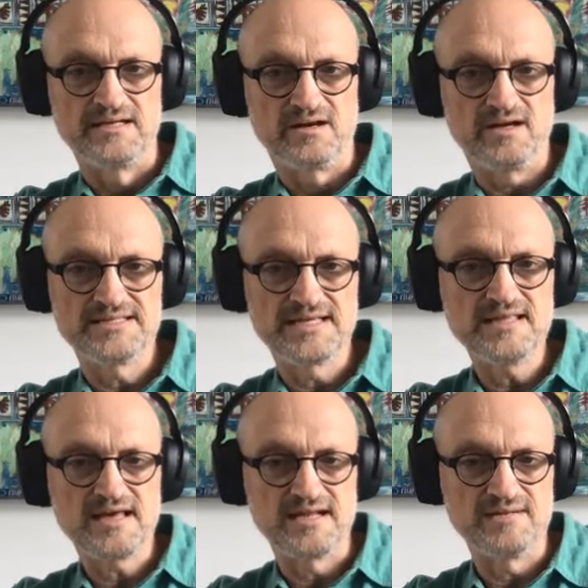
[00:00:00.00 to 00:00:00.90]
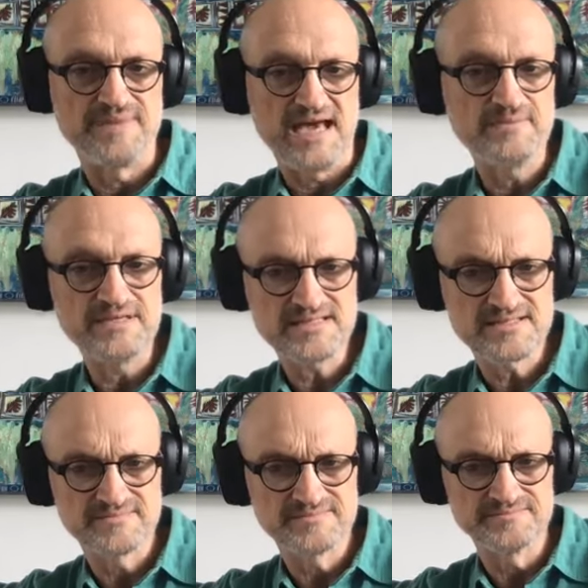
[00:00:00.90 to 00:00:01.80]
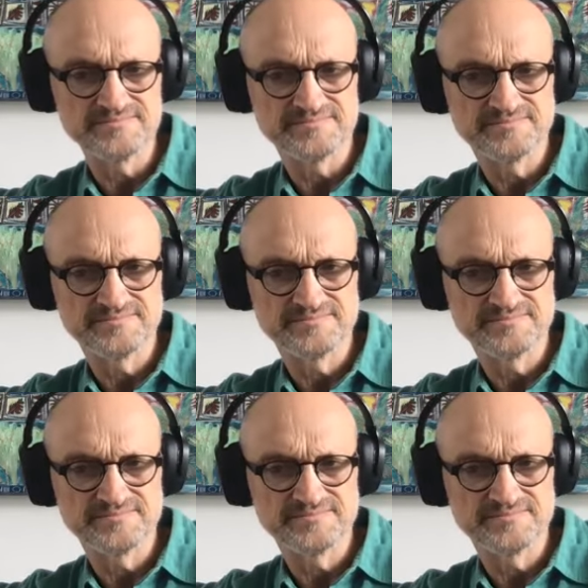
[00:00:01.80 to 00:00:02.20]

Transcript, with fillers: And I see that in babies.